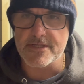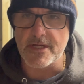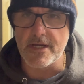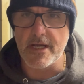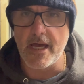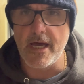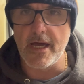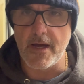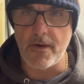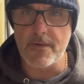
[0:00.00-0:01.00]
and
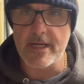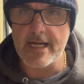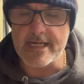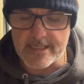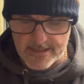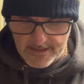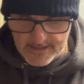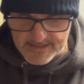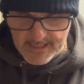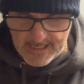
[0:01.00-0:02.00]
on the Eddie Turner
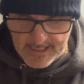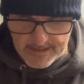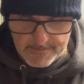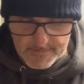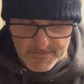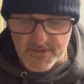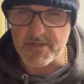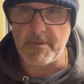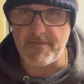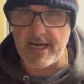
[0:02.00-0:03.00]
stand, which used to
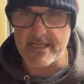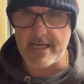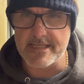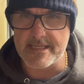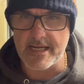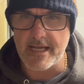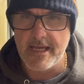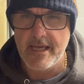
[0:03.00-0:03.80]
be fantastic,